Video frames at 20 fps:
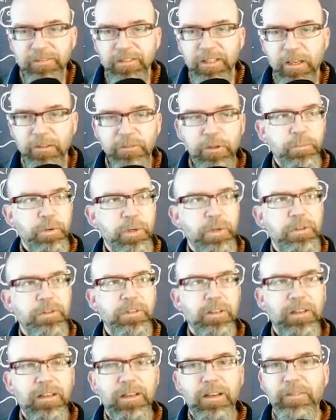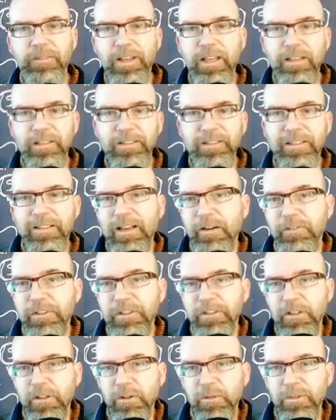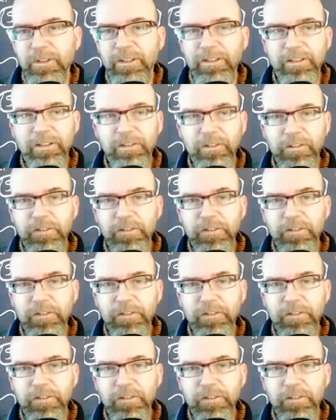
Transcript: Now, if you produce a lot of eggs, and every single one can